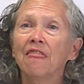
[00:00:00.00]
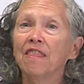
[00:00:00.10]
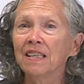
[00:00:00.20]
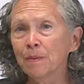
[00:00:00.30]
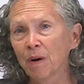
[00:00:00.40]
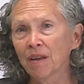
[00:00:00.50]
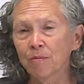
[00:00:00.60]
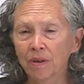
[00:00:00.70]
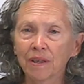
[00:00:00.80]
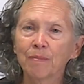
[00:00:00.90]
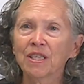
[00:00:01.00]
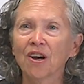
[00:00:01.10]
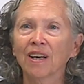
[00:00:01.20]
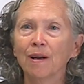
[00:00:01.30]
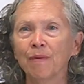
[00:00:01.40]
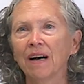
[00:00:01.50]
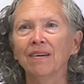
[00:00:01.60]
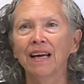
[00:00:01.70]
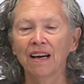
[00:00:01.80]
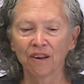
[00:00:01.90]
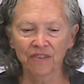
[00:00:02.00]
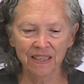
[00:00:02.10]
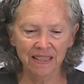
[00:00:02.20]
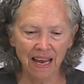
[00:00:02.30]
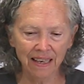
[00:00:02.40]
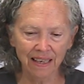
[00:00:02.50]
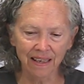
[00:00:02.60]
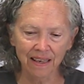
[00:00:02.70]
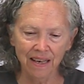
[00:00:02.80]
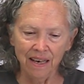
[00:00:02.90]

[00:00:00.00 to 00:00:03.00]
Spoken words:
This month we're going to be talking about healthy snacking.